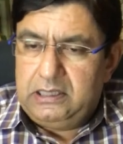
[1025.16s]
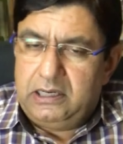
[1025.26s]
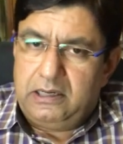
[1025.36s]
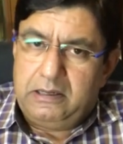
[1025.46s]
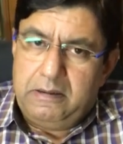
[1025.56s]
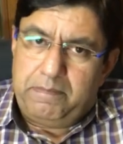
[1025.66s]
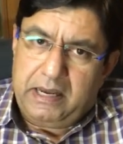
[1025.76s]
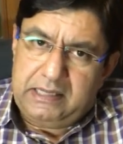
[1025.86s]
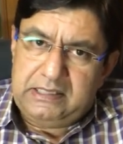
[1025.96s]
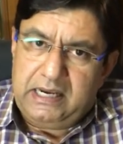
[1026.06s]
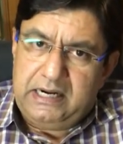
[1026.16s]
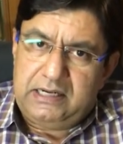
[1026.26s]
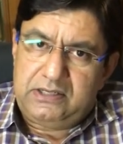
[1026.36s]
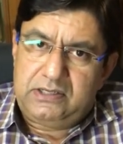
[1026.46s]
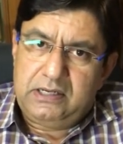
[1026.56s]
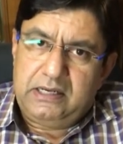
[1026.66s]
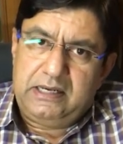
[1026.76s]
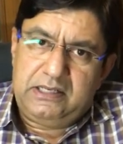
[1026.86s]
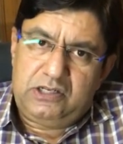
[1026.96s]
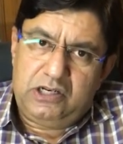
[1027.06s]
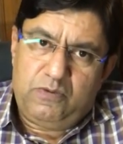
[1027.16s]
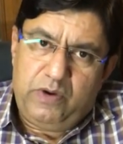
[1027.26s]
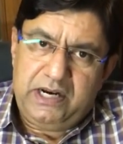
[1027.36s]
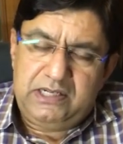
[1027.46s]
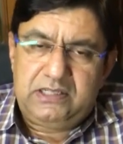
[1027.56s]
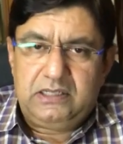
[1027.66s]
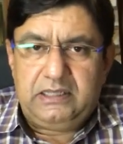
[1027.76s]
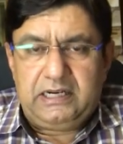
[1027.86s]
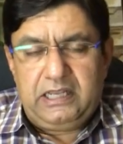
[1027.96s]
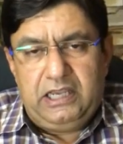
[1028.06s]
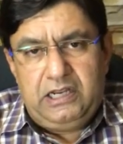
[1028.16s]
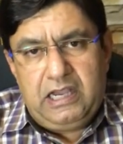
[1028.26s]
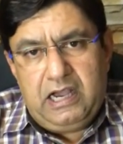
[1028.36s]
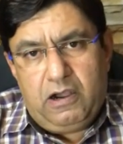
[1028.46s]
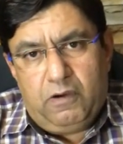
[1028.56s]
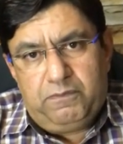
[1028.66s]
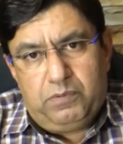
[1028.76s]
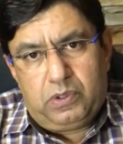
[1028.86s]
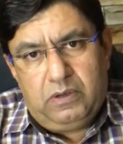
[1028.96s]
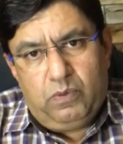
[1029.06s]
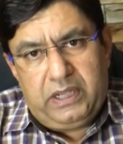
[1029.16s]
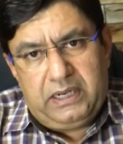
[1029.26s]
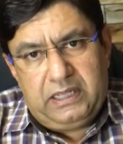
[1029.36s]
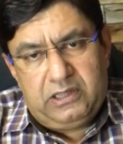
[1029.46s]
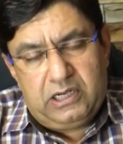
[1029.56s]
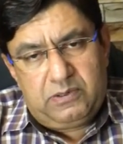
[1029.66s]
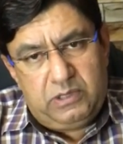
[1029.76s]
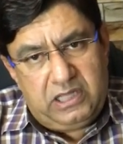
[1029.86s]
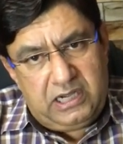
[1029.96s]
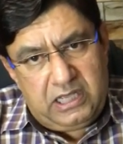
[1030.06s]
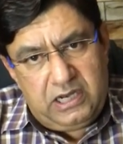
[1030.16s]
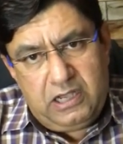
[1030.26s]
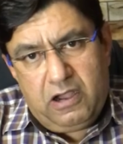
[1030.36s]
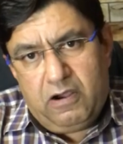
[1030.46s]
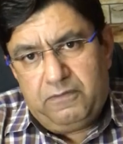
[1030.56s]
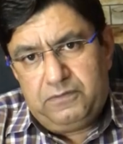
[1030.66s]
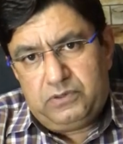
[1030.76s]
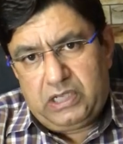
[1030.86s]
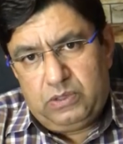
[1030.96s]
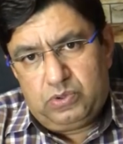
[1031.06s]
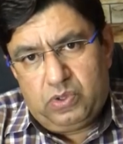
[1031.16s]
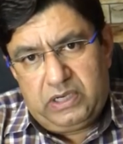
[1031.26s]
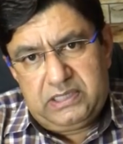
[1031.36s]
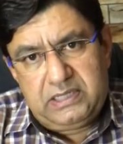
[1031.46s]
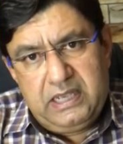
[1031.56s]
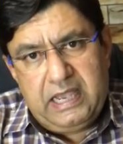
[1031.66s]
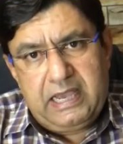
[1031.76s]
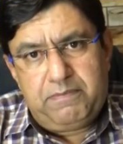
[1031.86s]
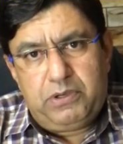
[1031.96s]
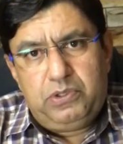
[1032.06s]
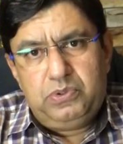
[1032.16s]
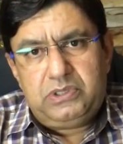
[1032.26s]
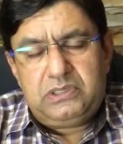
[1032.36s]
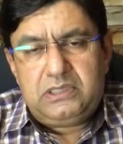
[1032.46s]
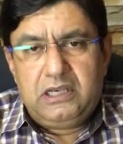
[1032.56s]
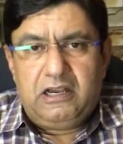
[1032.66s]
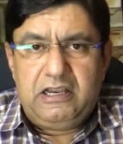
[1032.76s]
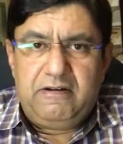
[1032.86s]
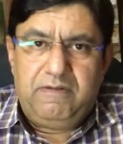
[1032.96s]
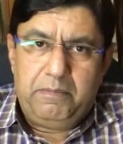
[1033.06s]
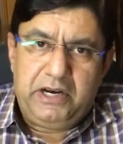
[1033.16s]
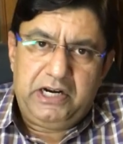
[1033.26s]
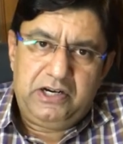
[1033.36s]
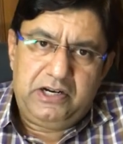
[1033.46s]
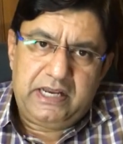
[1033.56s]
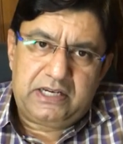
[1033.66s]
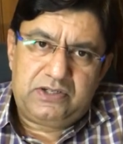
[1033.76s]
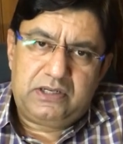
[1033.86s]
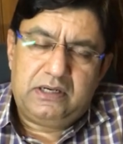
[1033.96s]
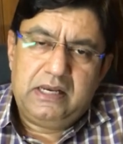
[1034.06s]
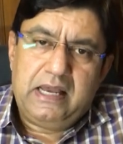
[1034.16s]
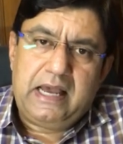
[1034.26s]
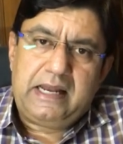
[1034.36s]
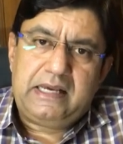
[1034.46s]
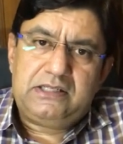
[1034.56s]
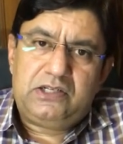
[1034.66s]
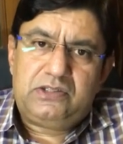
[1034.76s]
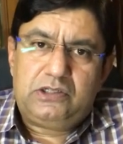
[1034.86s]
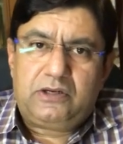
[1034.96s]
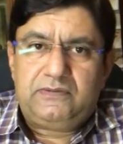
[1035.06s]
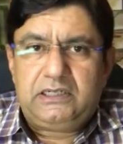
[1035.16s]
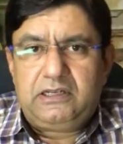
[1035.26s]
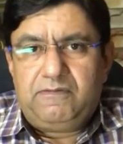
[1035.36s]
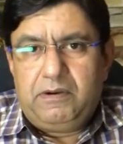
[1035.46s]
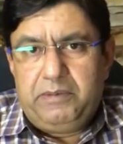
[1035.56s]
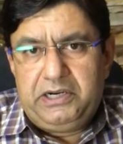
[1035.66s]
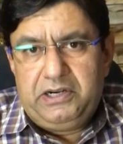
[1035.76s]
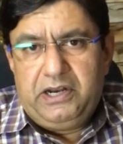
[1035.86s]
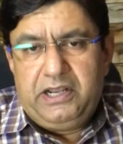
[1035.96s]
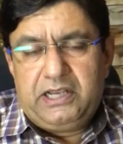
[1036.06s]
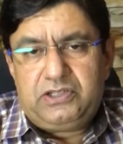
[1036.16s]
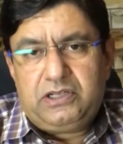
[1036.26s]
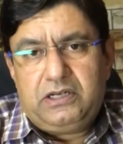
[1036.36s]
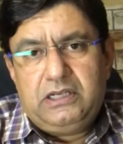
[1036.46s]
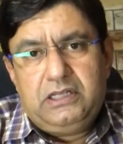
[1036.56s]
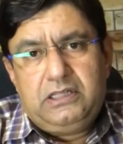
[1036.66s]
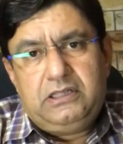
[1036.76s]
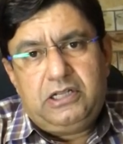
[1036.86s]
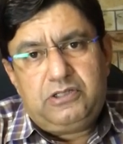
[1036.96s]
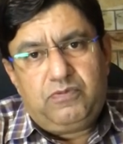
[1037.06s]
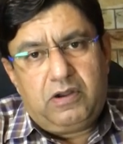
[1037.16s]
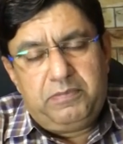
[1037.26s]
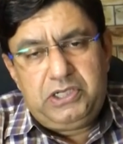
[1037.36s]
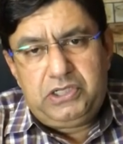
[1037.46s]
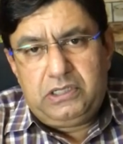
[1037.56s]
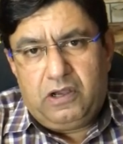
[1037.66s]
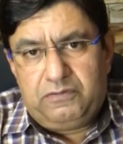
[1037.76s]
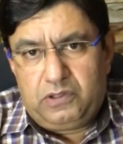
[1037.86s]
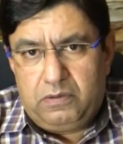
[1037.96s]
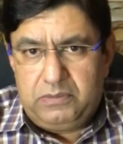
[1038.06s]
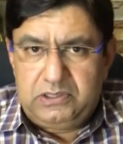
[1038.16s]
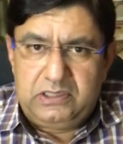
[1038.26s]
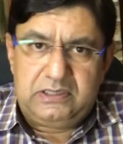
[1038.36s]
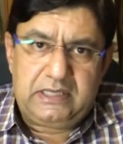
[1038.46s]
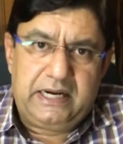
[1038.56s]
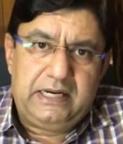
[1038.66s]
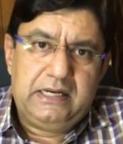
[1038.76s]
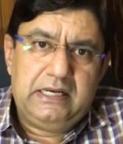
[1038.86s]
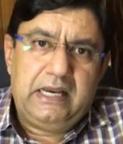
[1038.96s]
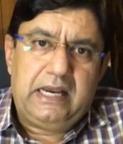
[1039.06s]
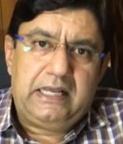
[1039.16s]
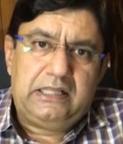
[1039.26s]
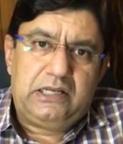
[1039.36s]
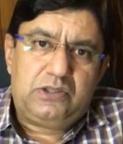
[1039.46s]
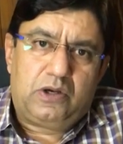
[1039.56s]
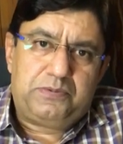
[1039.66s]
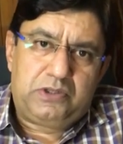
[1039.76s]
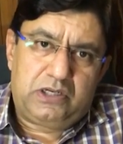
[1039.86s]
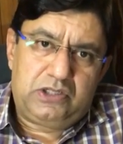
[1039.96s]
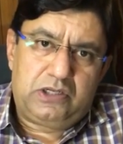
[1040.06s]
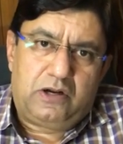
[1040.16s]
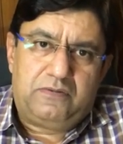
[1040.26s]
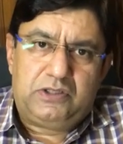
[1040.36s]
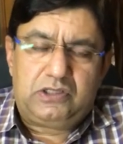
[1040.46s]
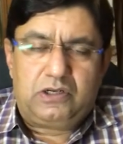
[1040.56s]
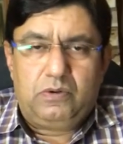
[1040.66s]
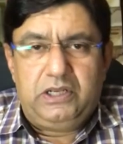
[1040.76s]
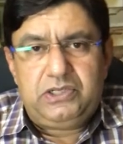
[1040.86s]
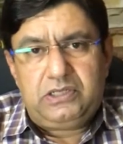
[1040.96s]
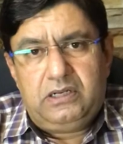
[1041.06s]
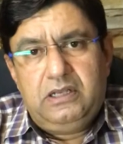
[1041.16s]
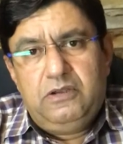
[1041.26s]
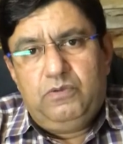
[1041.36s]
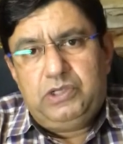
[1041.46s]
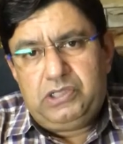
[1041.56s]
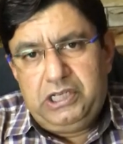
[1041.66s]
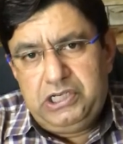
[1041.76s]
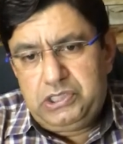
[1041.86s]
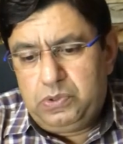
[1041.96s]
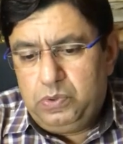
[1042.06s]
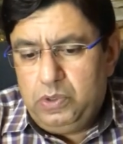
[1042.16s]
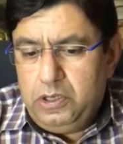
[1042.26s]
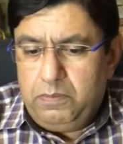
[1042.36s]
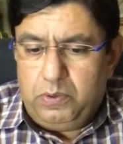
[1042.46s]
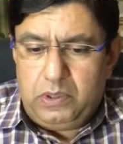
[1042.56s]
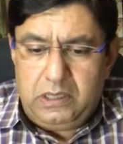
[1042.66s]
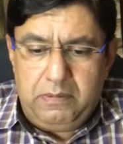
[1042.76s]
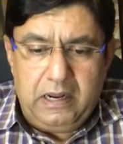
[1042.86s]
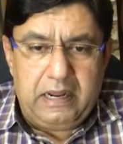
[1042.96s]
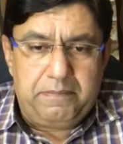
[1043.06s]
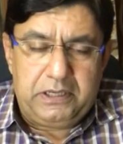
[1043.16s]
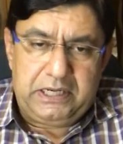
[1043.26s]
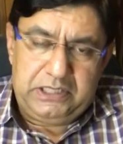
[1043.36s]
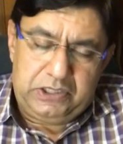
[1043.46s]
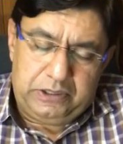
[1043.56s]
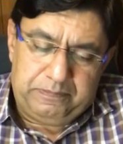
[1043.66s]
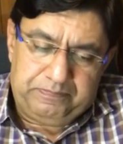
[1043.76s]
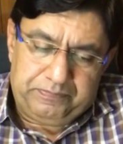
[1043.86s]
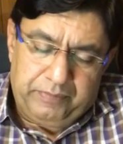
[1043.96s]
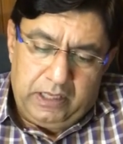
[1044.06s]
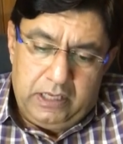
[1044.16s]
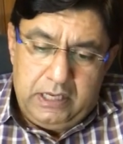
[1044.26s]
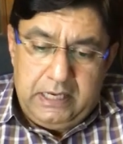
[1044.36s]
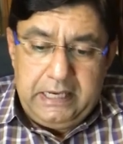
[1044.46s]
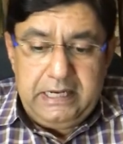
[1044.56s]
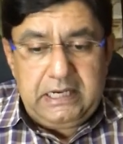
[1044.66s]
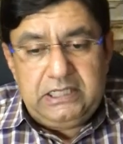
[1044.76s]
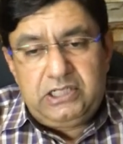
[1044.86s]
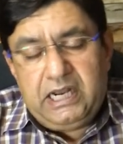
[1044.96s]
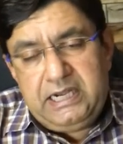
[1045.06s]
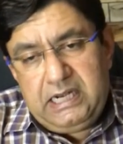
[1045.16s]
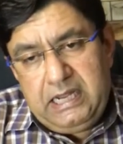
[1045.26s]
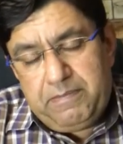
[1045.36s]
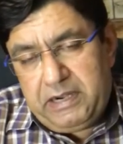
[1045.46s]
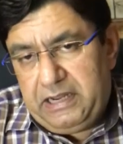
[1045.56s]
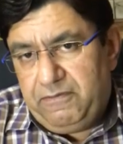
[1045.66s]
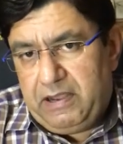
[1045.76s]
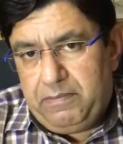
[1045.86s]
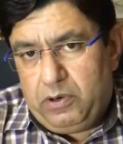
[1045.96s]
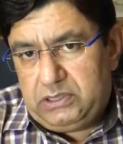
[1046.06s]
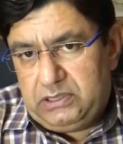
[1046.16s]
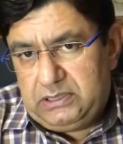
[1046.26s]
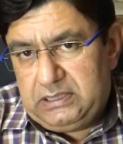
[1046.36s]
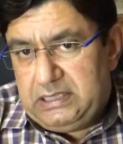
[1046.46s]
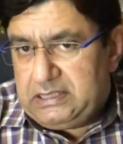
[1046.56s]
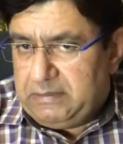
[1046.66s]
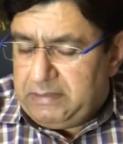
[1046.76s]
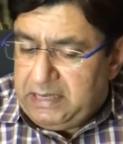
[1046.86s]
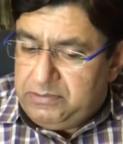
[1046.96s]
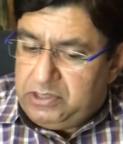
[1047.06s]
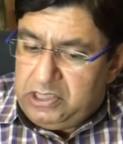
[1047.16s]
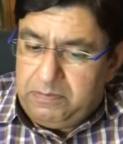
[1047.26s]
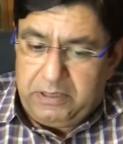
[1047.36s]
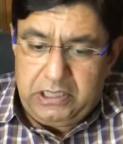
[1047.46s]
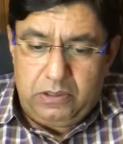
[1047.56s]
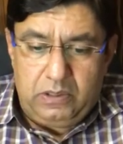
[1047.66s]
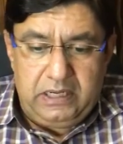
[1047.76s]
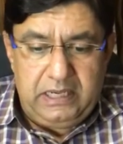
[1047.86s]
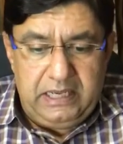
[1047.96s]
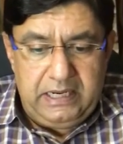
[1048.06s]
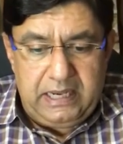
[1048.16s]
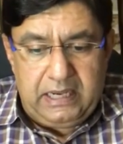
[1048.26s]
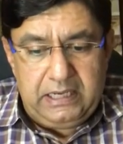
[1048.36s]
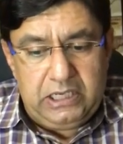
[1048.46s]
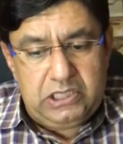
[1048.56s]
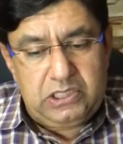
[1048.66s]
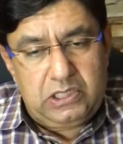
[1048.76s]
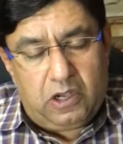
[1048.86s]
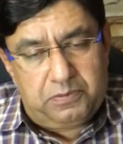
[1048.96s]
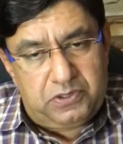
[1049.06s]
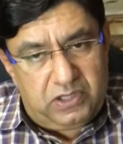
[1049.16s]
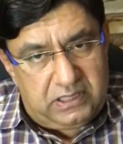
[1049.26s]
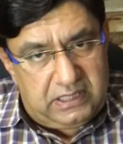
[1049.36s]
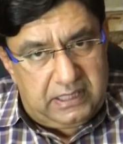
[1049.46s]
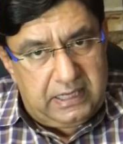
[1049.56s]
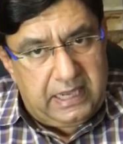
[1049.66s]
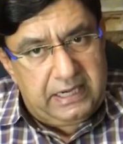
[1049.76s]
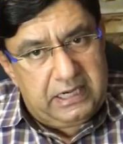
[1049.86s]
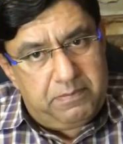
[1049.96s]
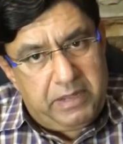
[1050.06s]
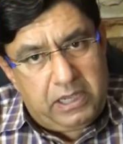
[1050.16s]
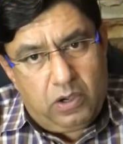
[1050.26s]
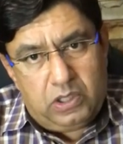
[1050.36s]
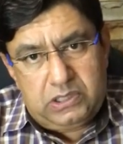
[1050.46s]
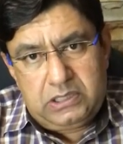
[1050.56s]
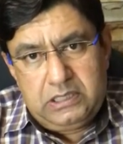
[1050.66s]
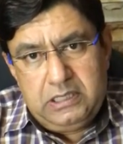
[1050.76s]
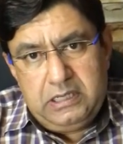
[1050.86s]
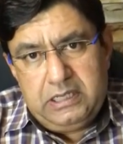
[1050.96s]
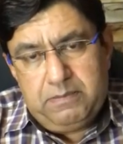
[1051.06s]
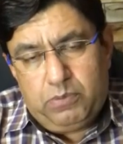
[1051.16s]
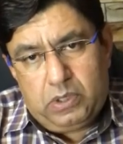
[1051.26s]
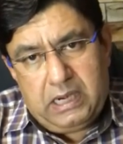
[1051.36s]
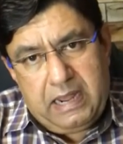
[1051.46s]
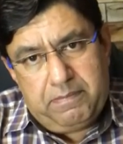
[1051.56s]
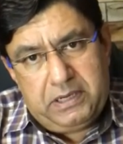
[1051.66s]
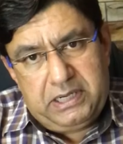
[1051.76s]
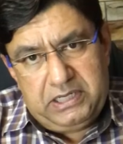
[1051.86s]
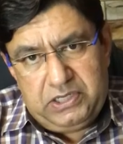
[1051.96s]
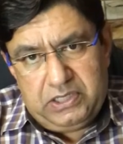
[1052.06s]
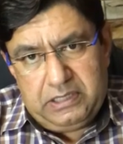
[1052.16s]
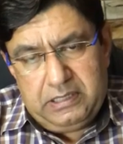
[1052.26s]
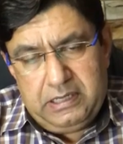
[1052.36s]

the parasites, it invades that area of portal vein, that area of sinusoids, and produces an inflammatory reaction, and as a result of that inflammatory reaction there is formation of thrombus inside and there is obstruction of the circulation, which leads to portal hypertension. In congenital hepatic fibrosis, sometimes this particular area is obstructed and it may cause portal hypertension.